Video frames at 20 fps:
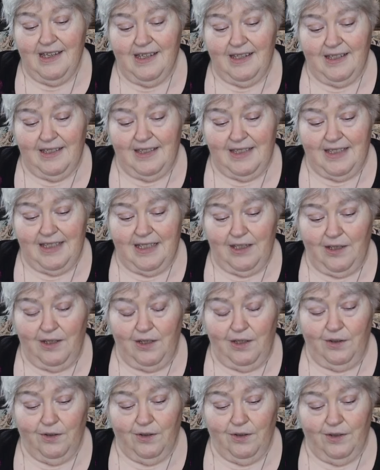
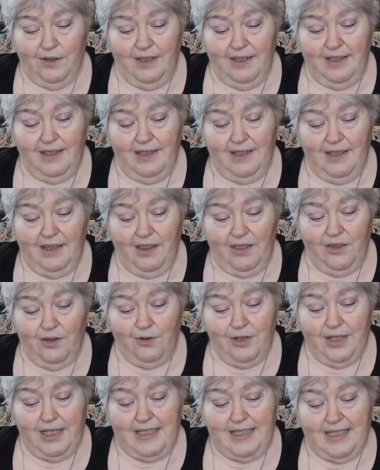Ezekiel
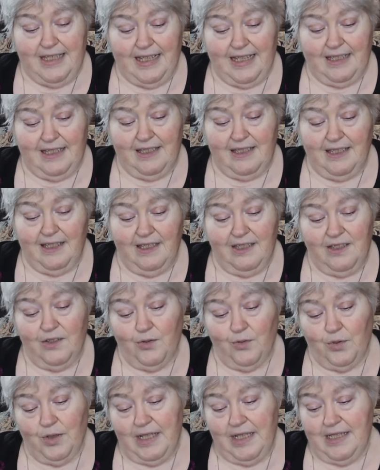36,
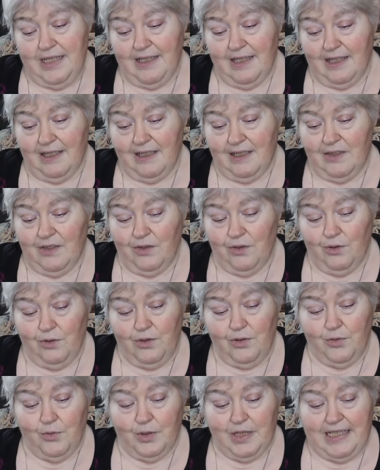26 through
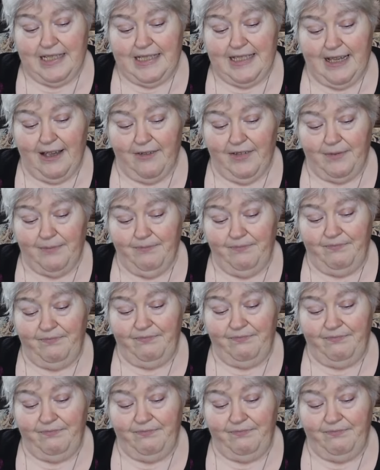27.